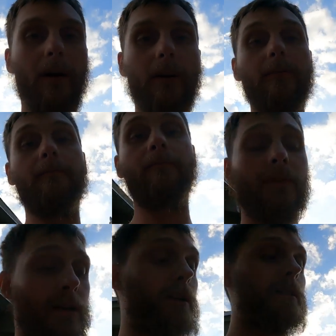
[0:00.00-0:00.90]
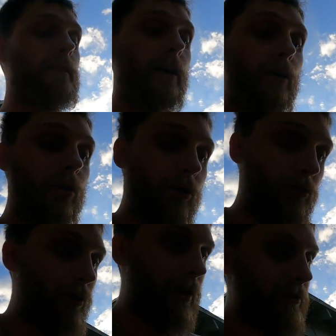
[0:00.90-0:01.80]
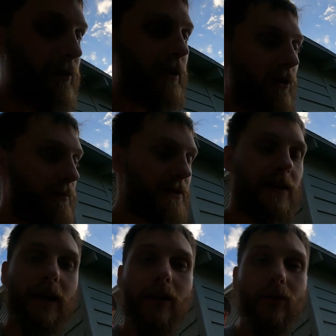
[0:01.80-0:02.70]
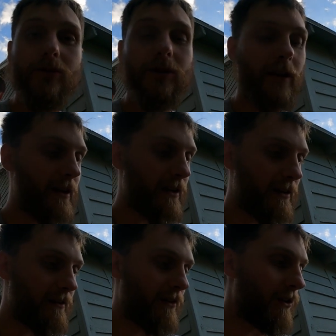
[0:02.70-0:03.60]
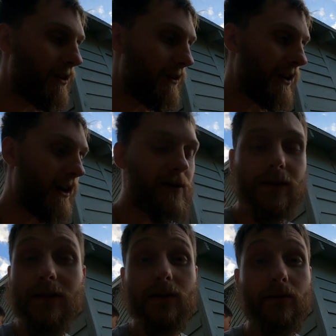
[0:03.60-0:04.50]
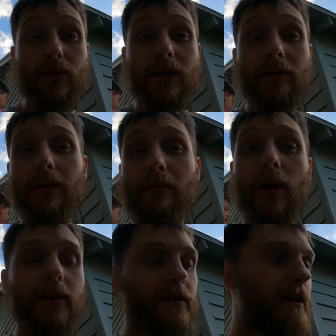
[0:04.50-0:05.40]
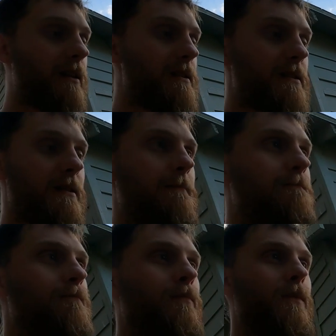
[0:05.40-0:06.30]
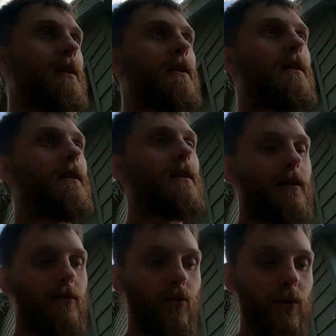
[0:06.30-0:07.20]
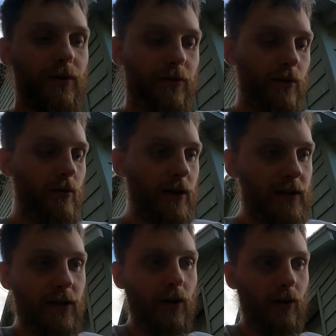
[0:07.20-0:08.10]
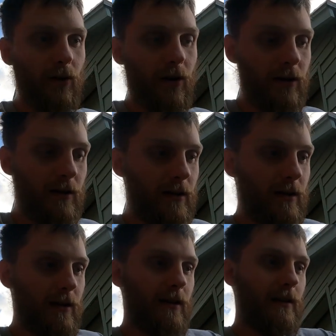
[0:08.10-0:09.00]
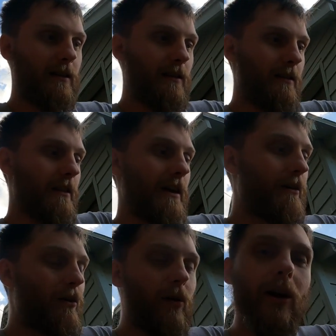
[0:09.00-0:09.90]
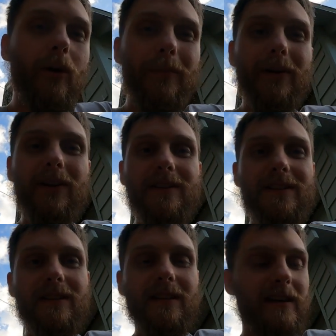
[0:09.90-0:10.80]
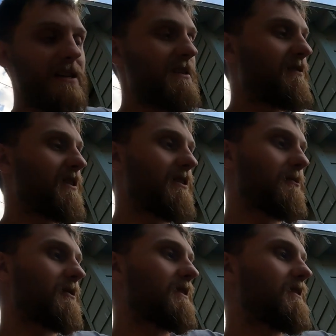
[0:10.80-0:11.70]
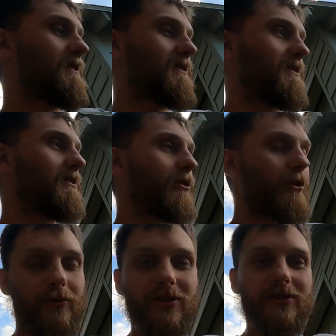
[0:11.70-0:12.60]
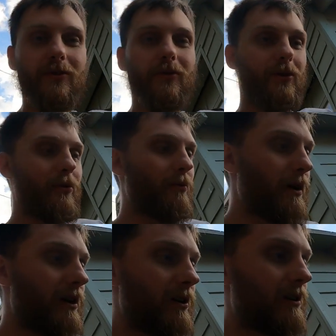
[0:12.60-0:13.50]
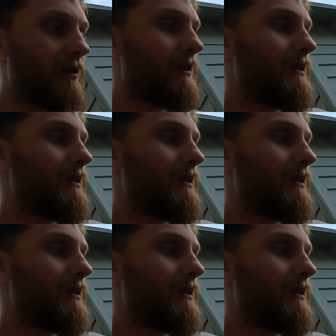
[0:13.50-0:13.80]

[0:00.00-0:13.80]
button, that will greatly help us out. We're trying to get to a thousand so that we can be monetized. With doing so, that will help us as a family grow just a little better,